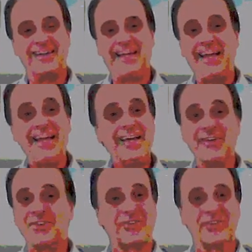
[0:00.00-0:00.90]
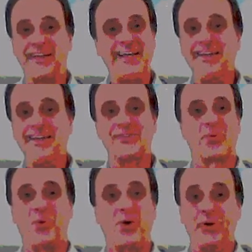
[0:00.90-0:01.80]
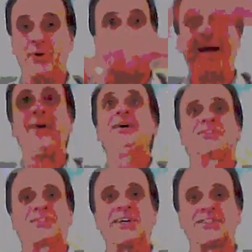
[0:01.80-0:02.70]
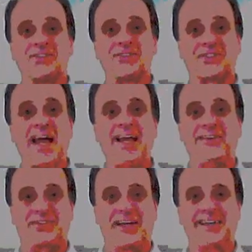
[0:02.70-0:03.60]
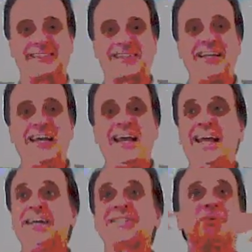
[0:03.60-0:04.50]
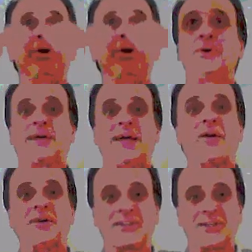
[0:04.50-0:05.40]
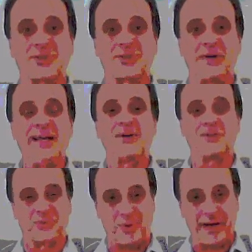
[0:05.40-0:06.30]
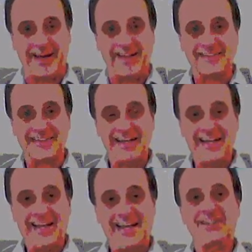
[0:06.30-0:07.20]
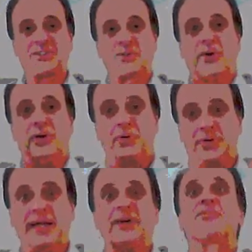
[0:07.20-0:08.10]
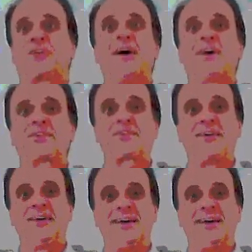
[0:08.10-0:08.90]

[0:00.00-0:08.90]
He is the one who carries us and saves us. He is the one who carries us on eagle's wings. He is the one who gives us